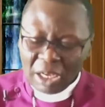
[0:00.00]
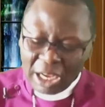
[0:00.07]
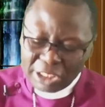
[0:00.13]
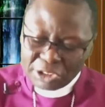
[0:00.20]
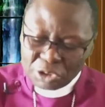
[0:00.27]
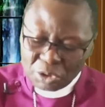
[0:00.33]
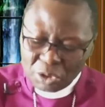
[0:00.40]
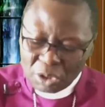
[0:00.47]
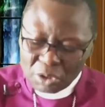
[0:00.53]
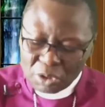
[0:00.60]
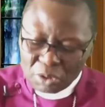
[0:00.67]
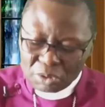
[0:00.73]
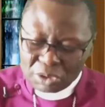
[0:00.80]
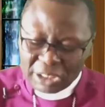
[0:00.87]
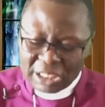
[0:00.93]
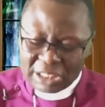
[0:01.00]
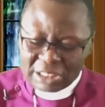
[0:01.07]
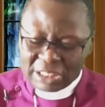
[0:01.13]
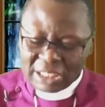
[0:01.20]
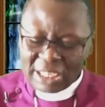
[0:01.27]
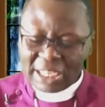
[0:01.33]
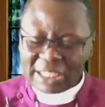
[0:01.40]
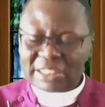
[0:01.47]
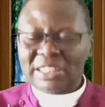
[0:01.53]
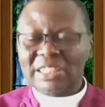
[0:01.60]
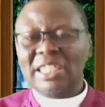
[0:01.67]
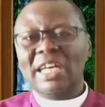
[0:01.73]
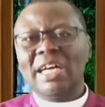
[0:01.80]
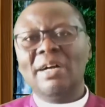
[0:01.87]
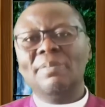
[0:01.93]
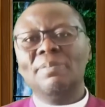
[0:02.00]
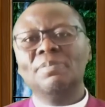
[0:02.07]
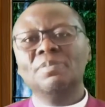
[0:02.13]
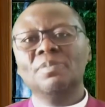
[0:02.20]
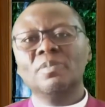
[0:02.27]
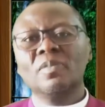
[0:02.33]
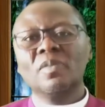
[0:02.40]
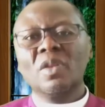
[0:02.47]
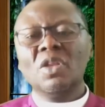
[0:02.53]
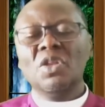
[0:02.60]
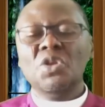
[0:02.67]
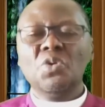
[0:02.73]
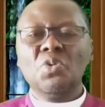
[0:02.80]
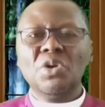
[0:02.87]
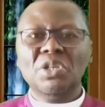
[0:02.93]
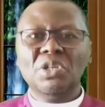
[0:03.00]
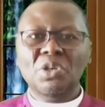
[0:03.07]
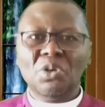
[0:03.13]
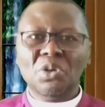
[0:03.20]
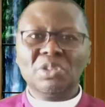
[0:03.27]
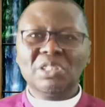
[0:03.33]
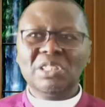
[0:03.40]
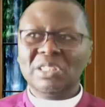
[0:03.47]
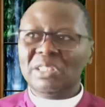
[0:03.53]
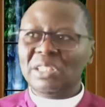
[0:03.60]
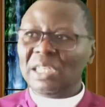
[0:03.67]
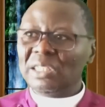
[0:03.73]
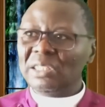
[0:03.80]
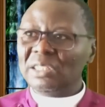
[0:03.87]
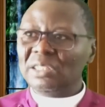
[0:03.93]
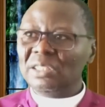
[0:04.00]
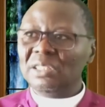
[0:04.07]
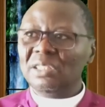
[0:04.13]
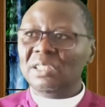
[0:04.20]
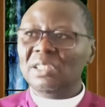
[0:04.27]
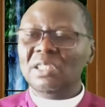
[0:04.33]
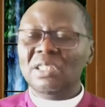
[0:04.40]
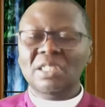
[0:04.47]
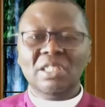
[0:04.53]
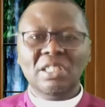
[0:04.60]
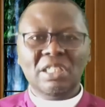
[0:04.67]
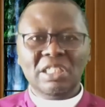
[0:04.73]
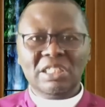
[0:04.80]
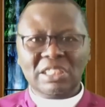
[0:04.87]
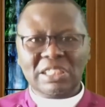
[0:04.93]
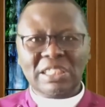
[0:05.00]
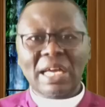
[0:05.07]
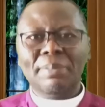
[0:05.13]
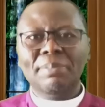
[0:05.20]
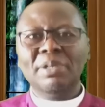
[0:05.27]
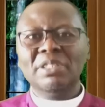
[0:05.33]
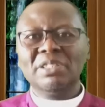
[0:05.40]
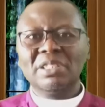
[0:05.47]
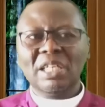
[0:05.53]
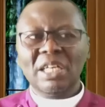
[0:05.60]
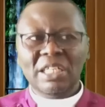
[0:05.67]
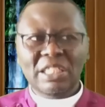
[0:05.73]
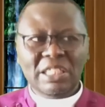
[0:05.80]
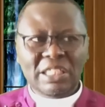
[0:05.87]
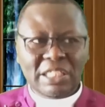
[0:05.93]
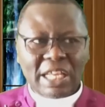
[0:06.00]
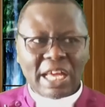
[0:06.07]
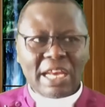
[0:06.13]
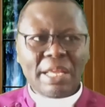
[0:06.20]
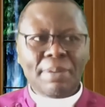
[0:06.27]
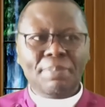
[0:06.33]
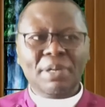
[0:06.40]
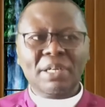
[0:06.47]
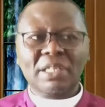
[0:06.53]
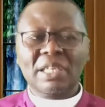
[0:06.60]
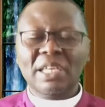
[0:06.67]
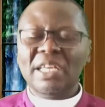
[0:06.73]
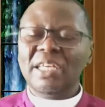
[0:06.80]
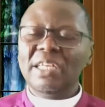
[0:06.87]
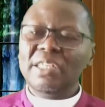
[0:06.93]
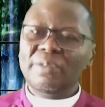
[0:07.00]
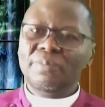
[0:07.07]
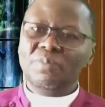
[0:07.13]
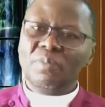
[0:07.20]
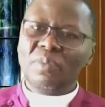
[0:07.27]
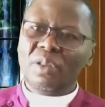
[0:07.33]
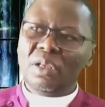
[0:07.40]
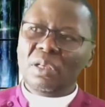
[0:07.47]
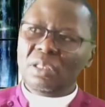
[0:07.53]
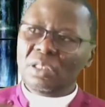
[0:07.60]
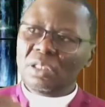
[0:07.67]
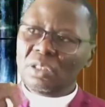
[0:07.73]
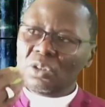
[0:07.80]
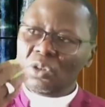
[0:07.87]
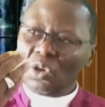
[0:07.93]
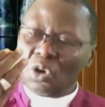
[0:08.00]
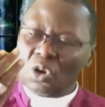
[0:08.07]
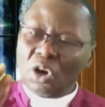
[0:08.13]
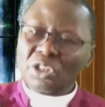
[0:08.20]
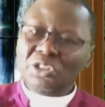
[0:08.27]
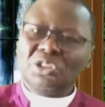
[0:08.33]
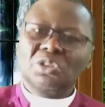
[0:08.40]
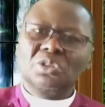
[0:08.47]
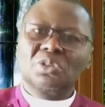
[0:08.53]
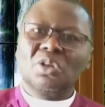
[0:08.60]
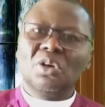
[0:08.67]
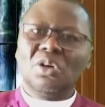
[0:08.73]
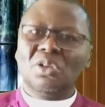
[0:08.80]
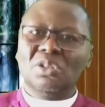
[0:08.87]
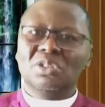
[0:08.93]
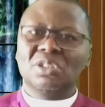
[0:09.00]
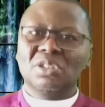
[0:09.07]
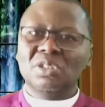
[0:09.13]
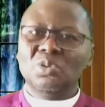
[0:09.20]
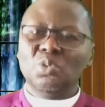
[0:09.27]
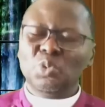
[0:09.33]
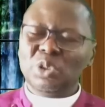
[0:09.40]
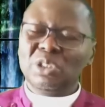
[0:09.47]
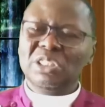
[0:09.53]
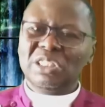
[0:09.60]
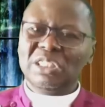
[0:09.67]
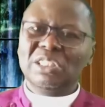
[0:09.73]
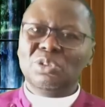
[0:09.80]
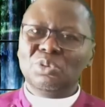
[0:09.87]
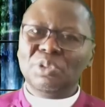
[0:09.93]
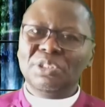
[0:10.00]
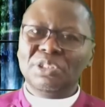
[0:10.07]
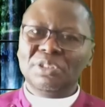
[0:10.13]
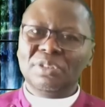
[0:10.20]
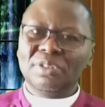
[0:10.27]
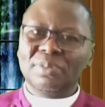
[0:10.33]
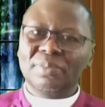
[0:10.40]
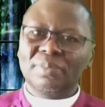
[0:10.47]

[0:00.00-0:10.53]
As you go through the entire psalm, you will notice that the psalmist deliberately goes to God with his situation.